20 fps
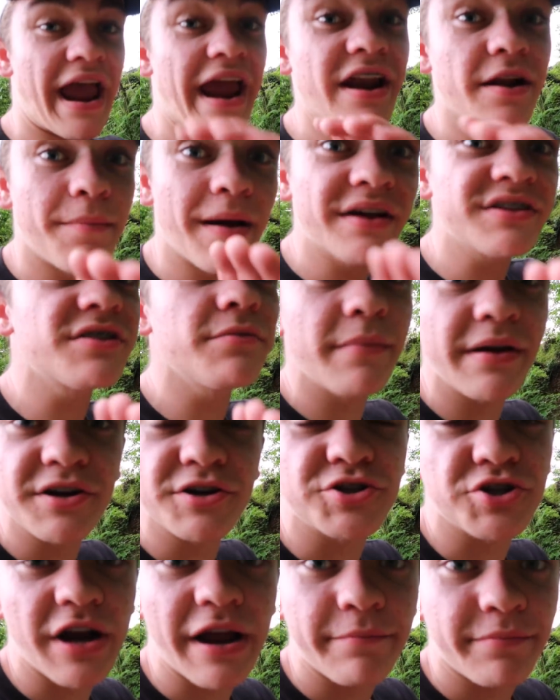And about the Minnow
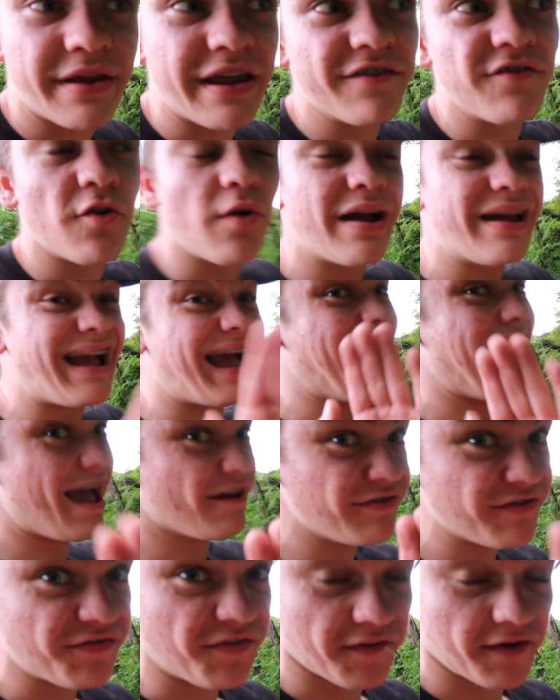Trap giveaway, I
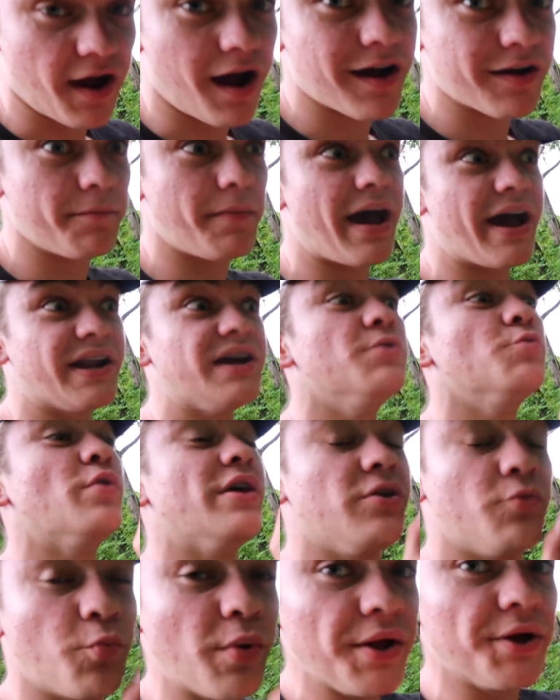haven't forgot about it.
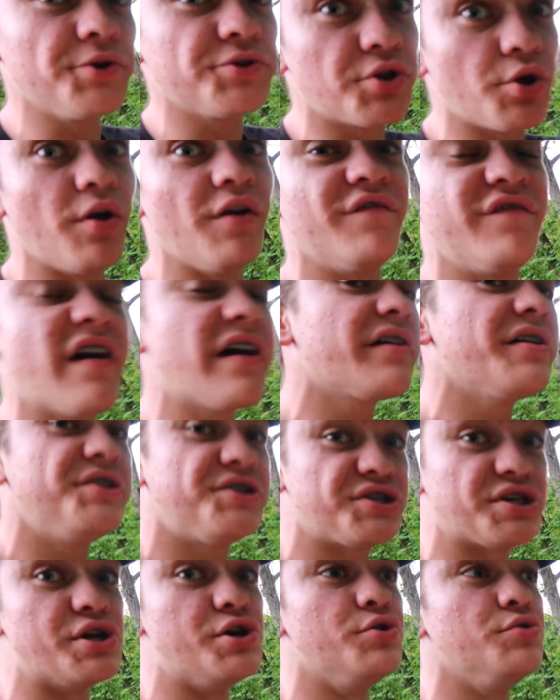We will do it very
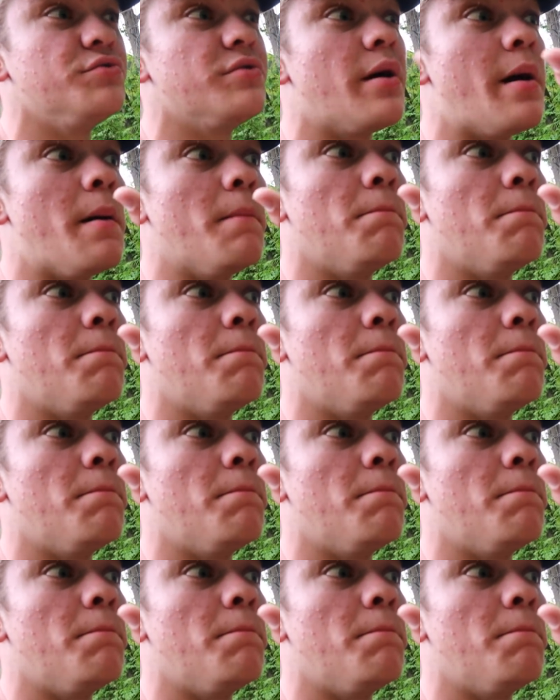soon,